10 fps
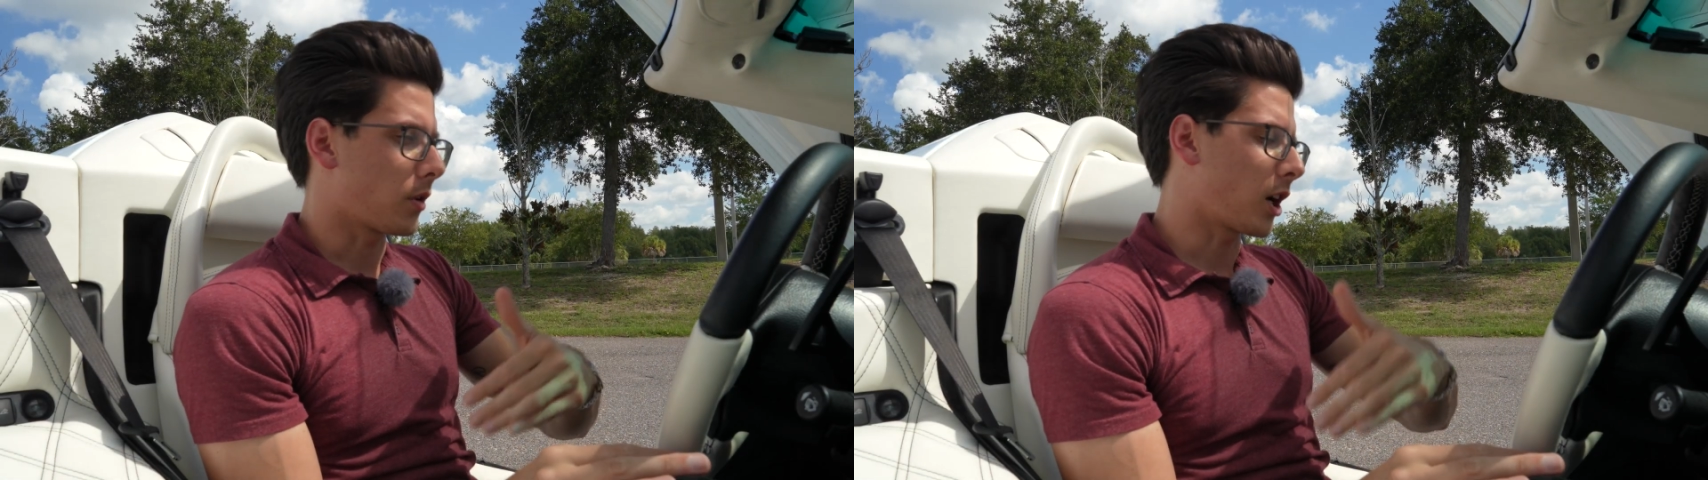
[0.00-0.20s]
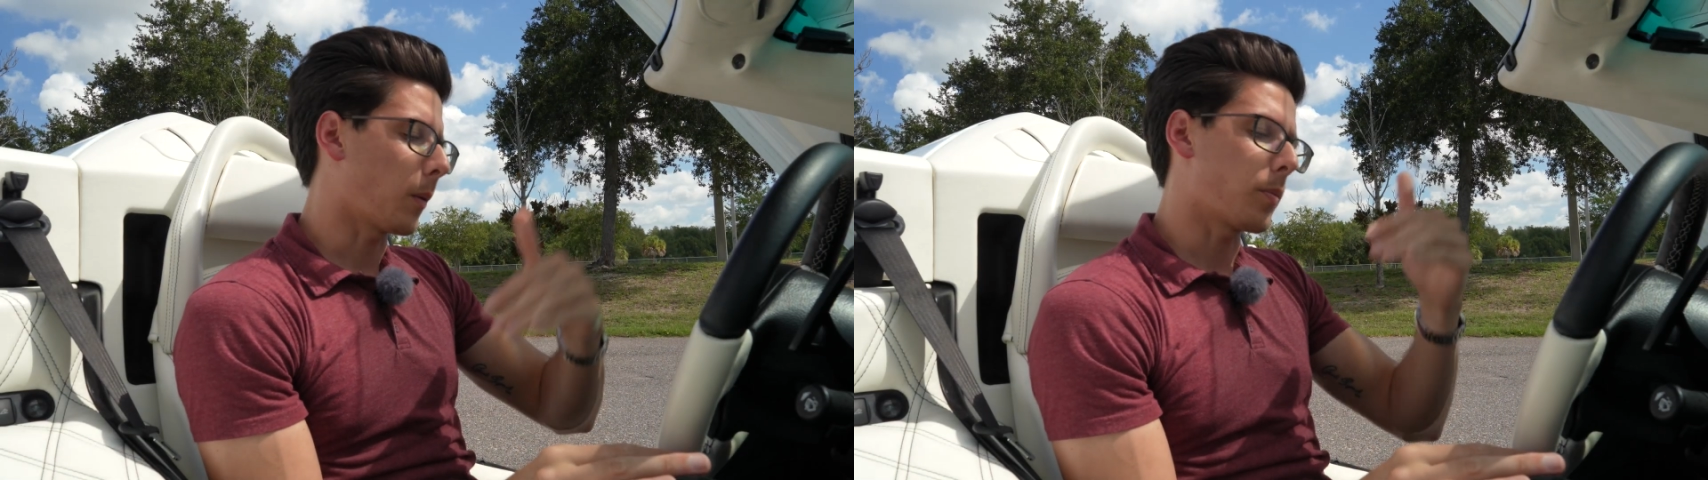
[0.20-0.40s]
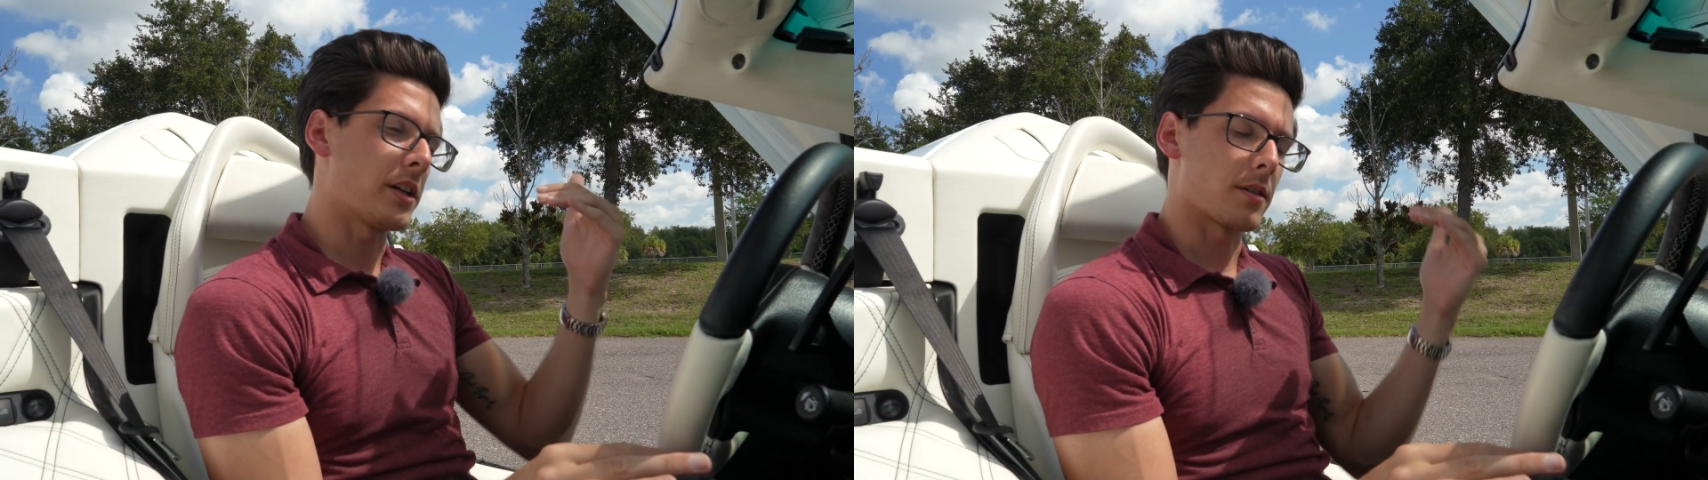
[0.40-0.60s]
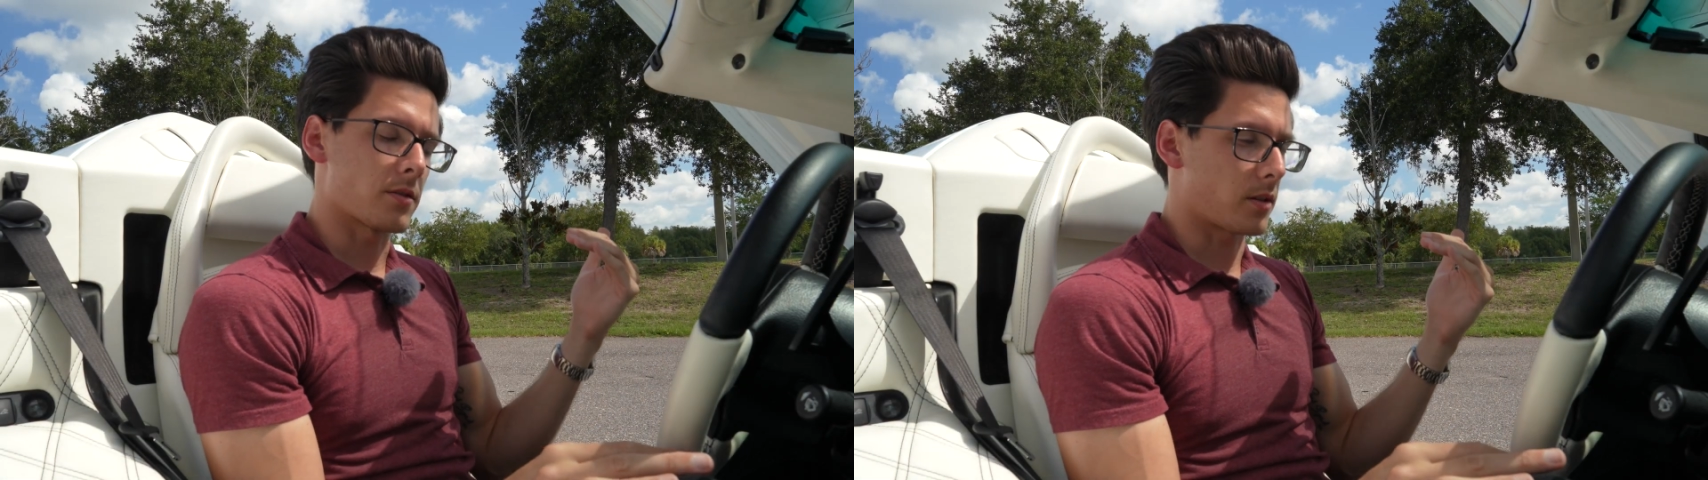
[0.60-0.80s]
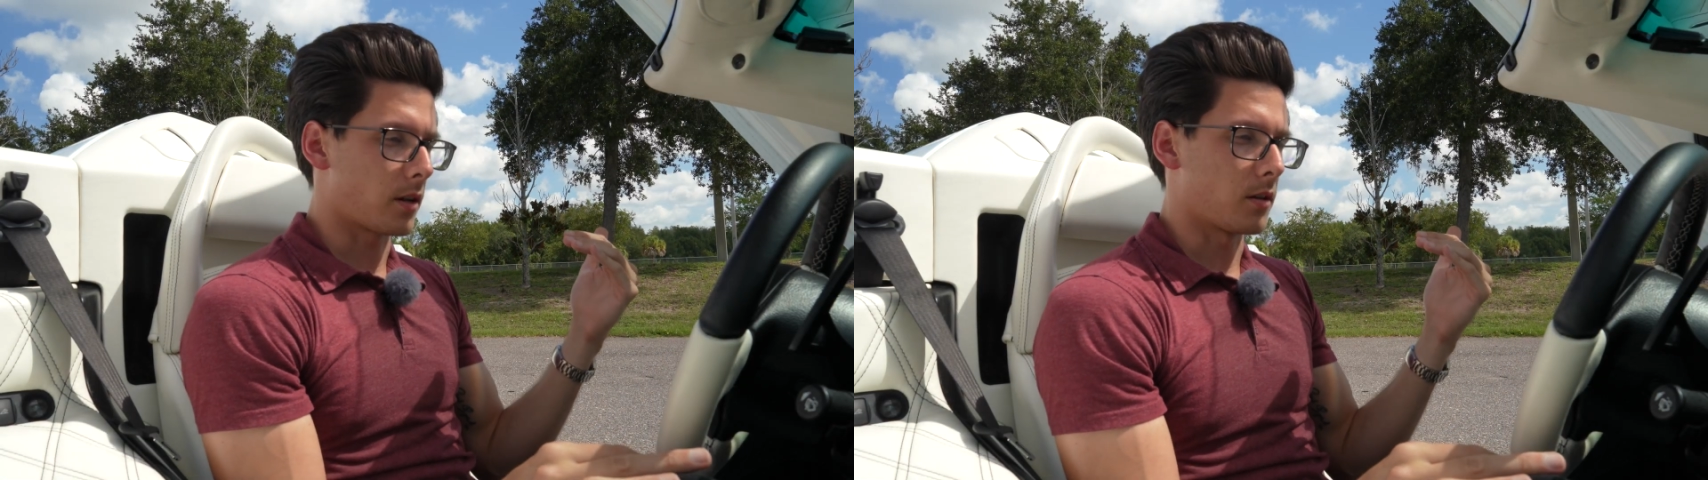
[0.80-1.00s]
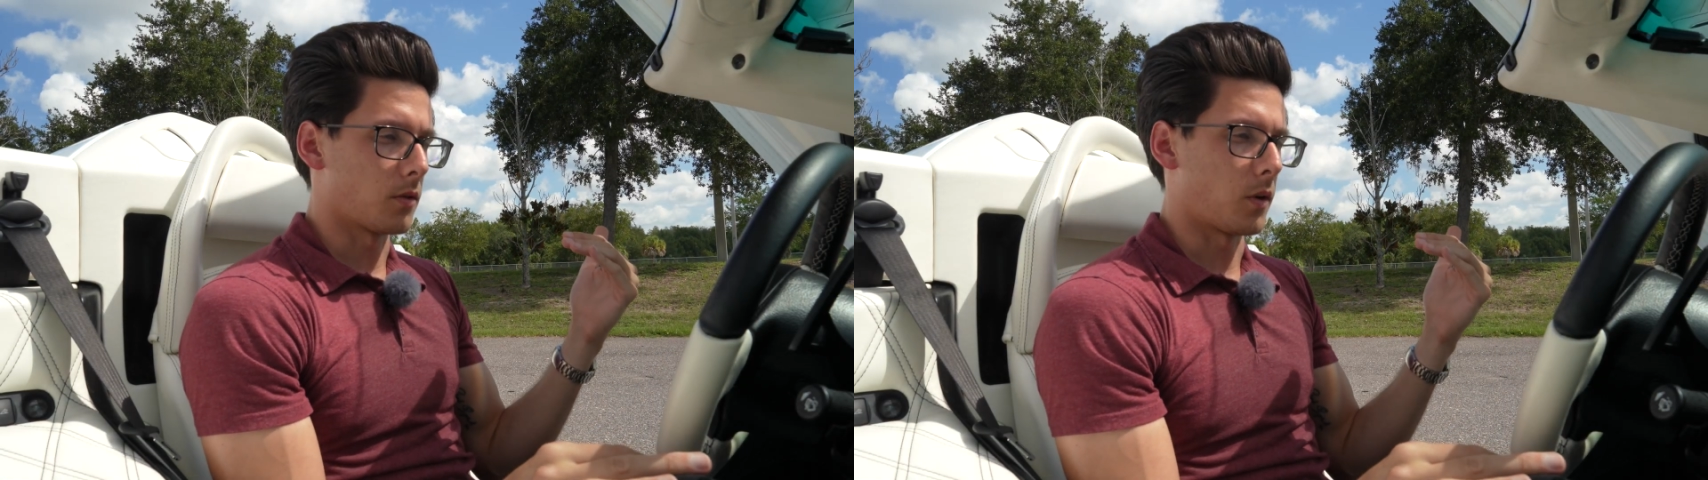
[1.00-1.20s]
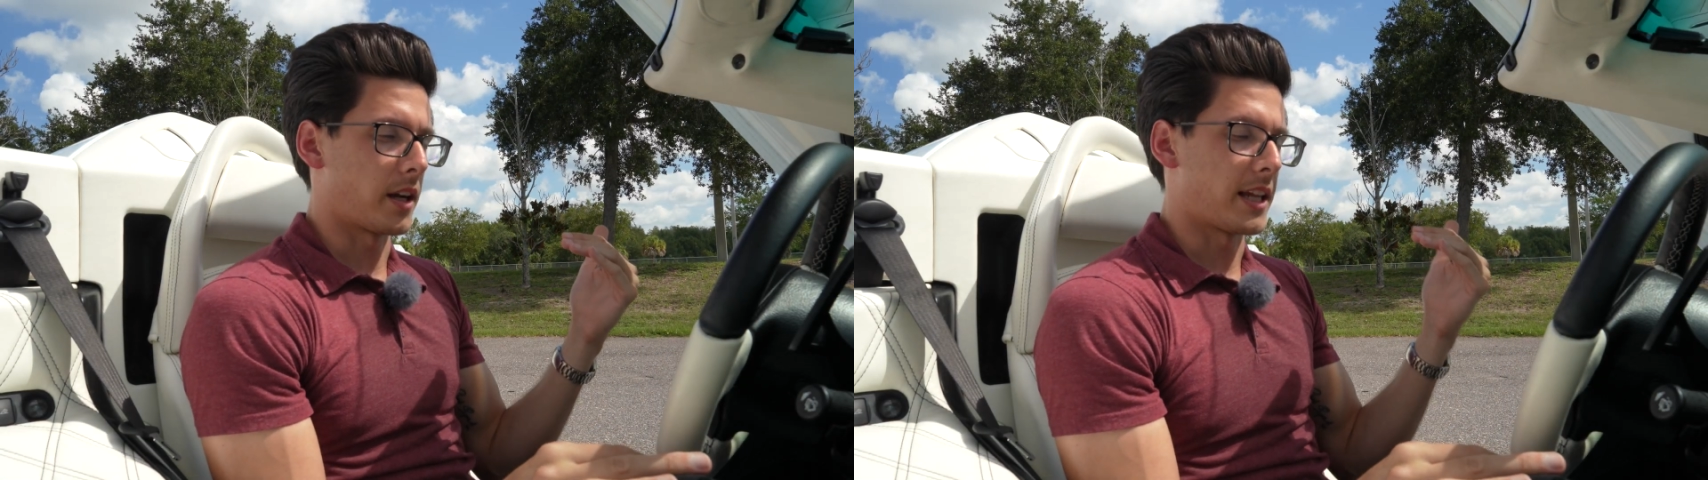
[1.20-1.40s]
a couple years ago on a